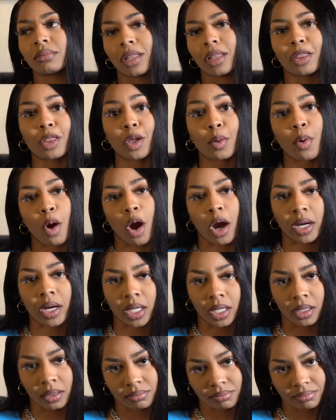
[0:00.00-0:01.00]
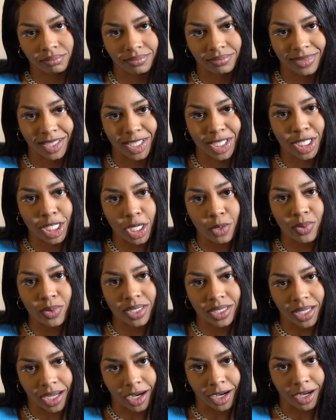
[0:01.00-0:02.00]
The party. She
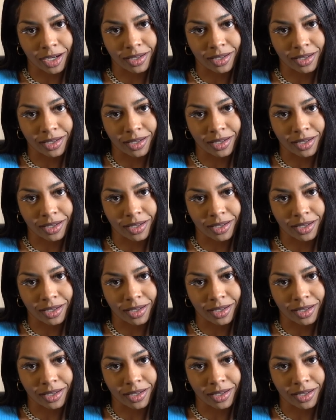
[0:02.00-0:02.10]
was there.